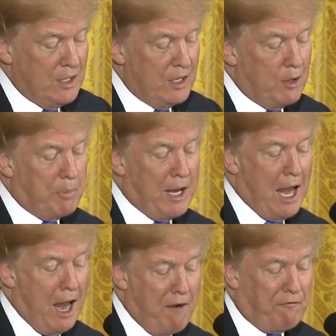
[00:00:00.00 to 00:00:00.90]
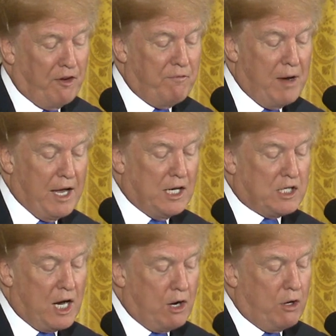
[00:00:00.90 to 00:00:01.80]
On behalf of my
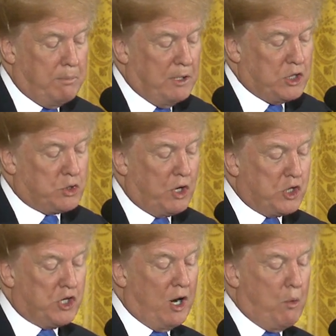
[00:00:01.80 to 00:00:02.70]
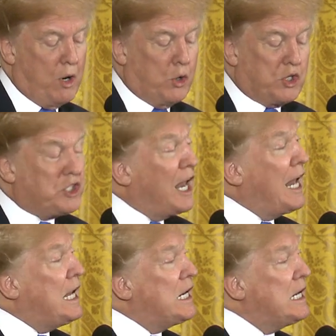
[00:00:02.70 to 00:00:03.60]
entire administration, I want to
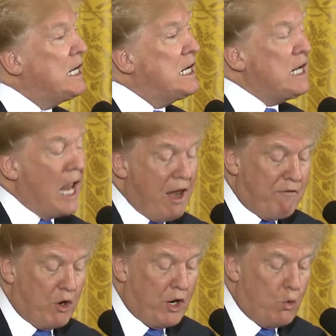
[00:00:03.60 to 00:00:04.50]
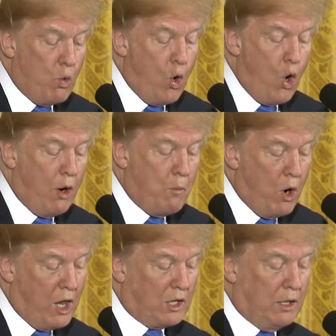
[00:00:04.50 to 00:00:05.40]
extend a very warm
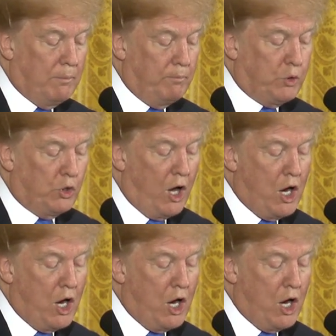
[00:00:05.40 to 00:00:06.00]
welcome to the